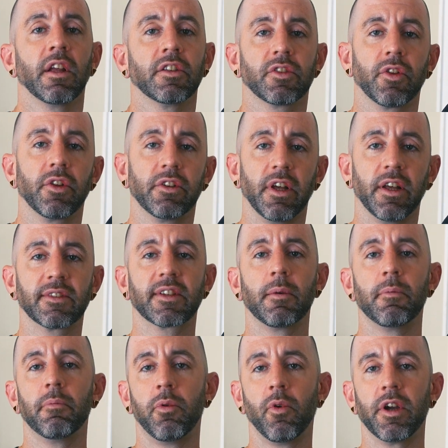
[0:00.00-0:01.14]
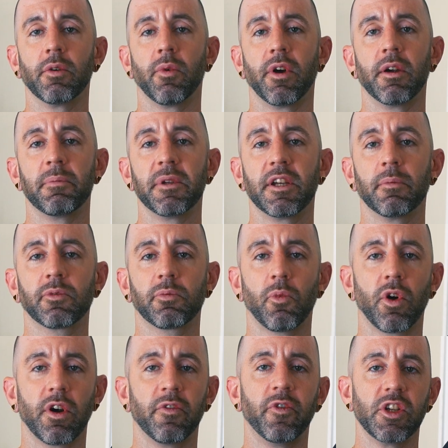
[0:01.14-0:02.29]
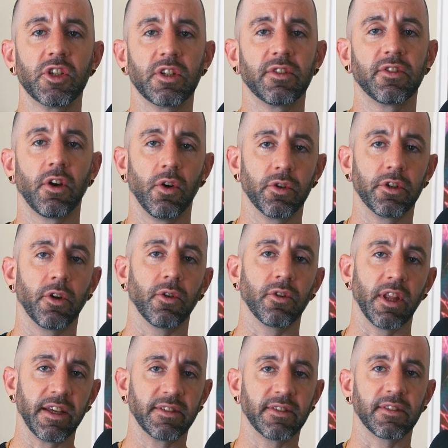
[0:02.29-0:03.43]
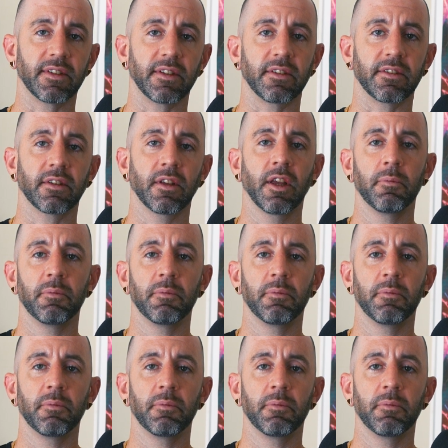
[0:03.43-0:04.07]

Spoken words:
So there does come a point where it becomes more efficient to own your own licenses